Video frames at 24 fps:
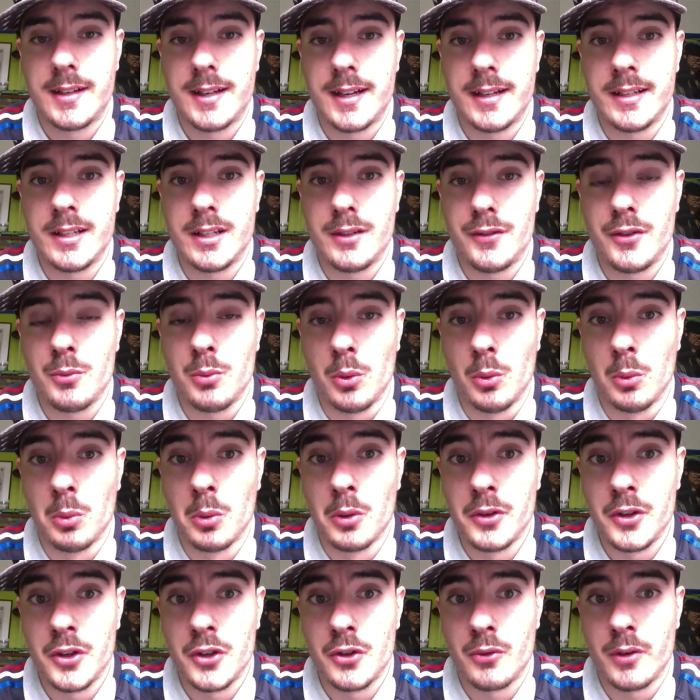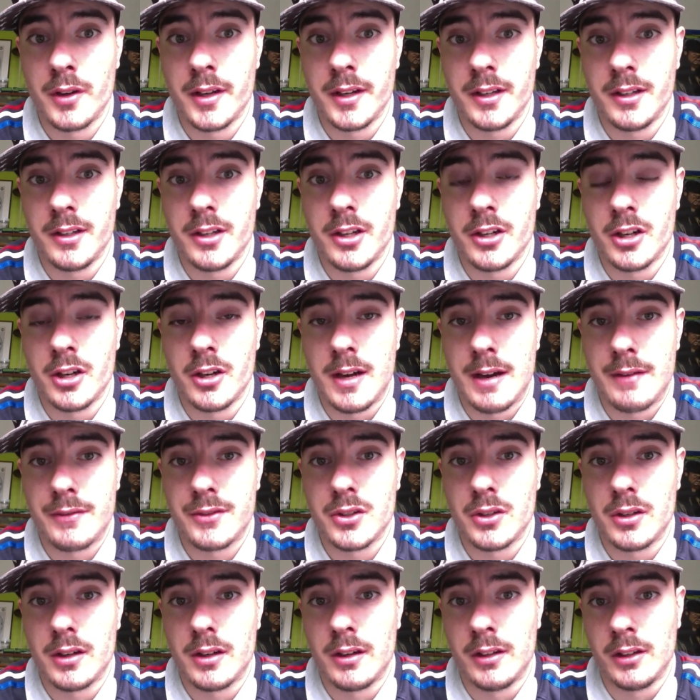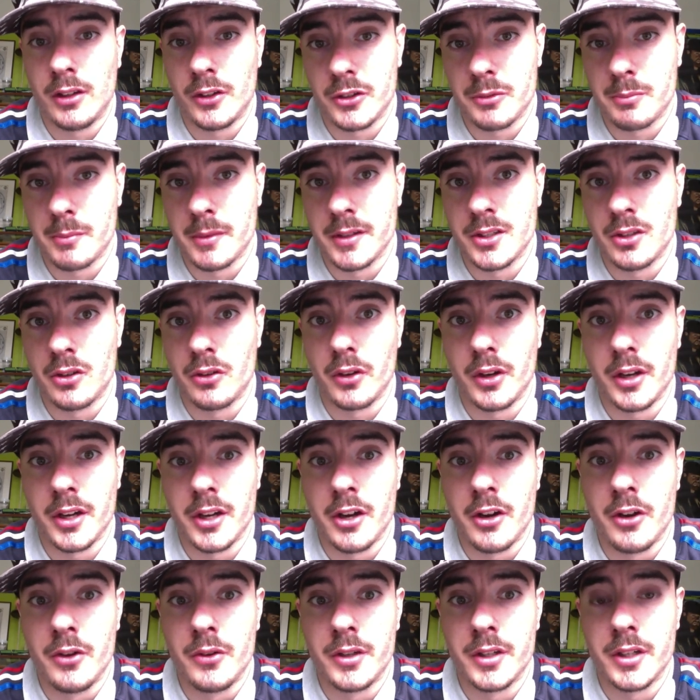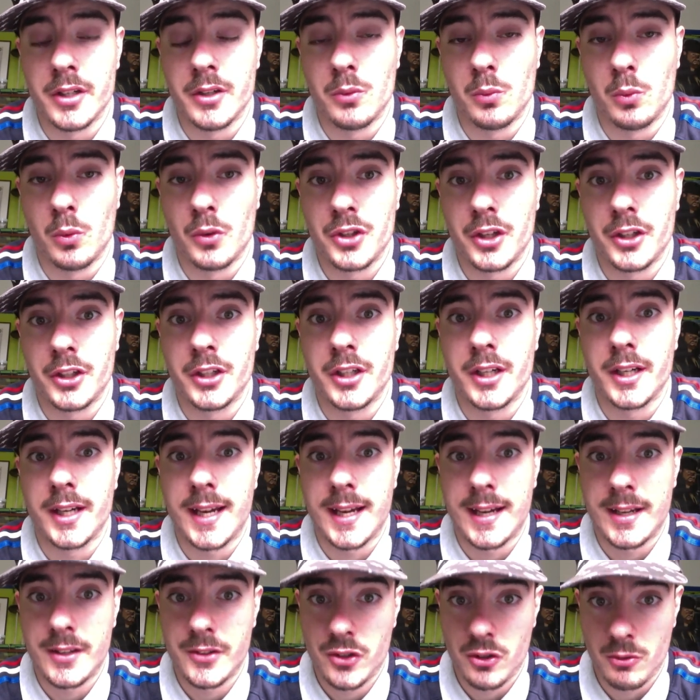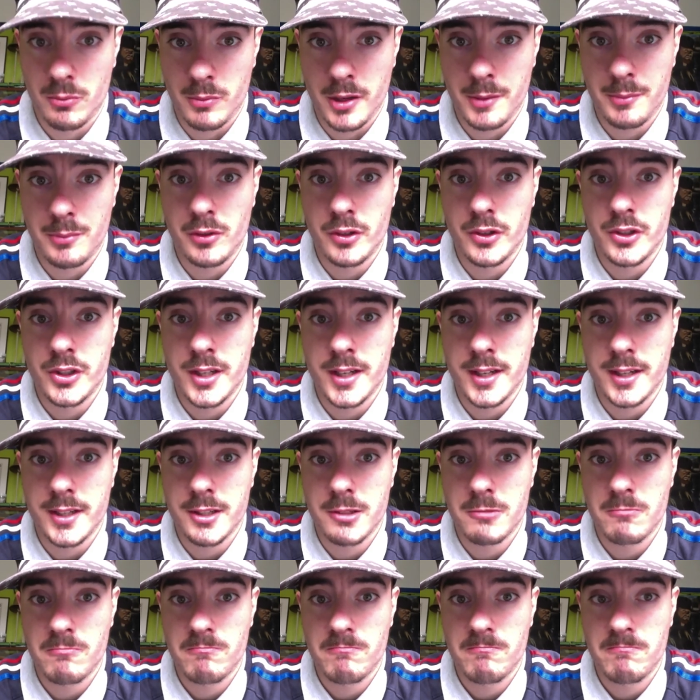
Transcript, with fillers: And if you were wondering, you know, after I lost my dog Yogi, was I going to cancel my projects?